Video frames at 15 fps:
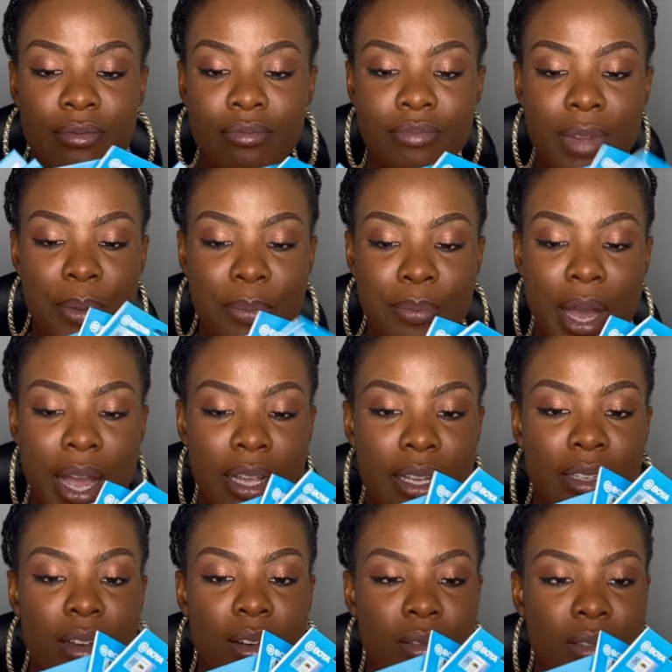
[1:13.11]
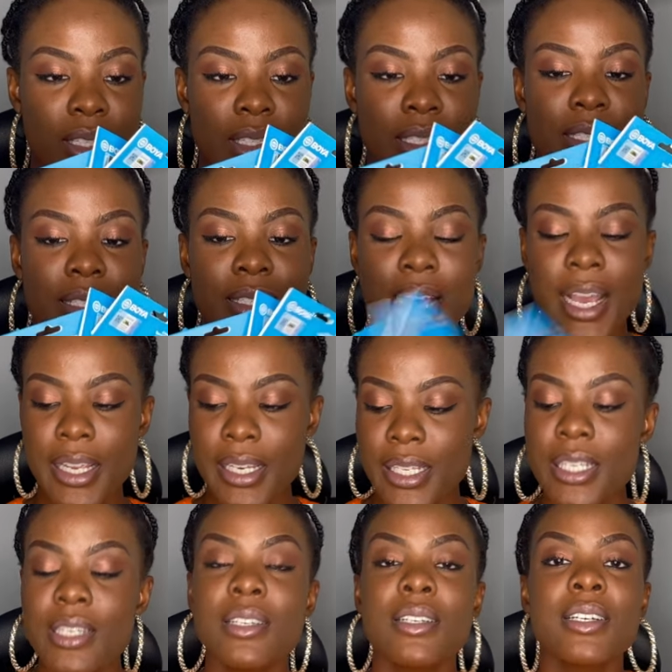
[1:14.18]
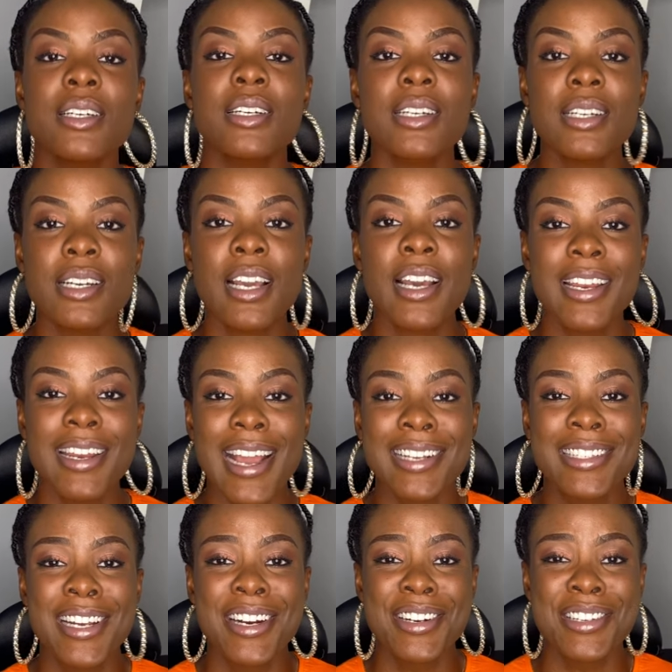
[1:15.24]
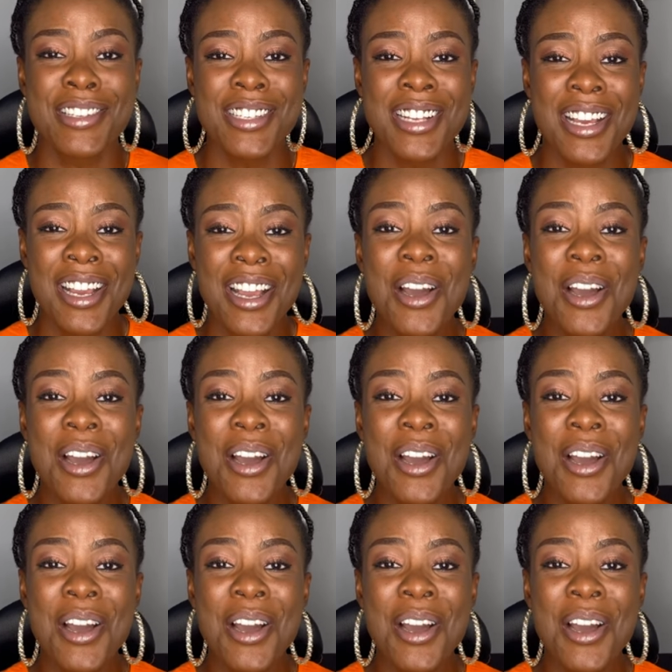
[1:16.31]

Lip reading: by buying all these tiny connectors,